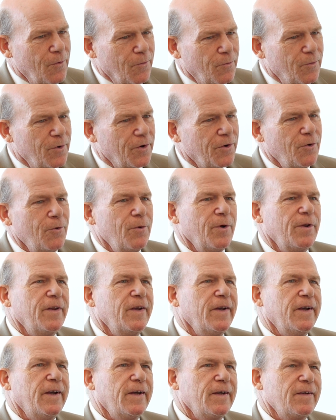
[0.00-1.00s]
we're doing
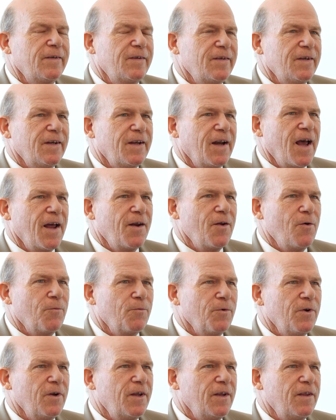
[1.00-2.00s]
this, and I don't
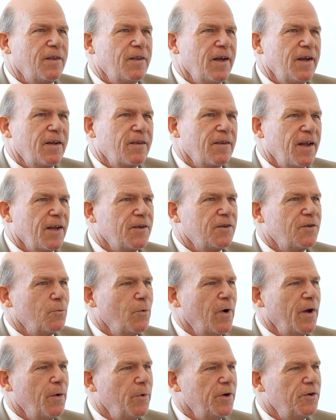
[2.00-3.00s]
really think that's the
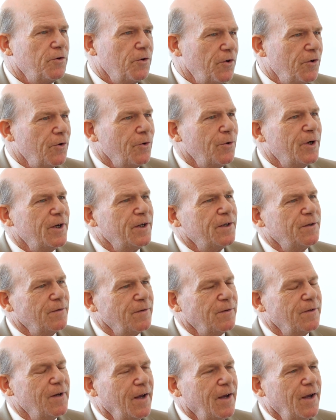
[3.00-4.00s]
way we should do it,
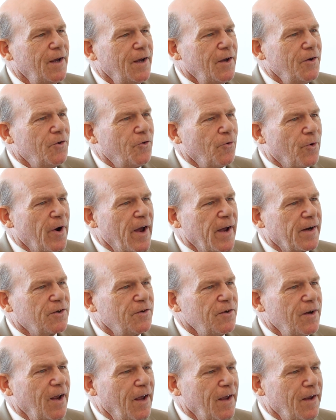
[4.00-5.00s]
and direct,
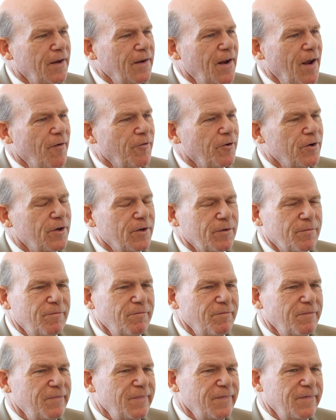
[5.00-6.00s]
never
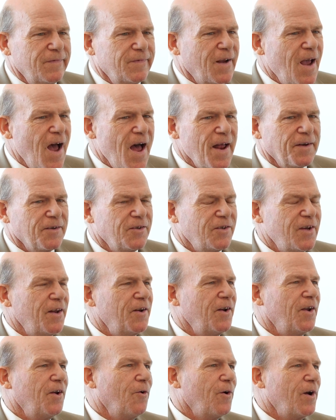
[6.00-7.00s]

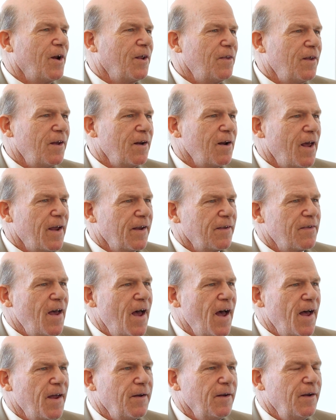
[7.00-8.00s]
condescending or anything like
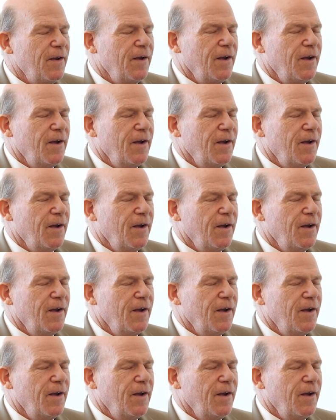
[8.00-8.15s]
that.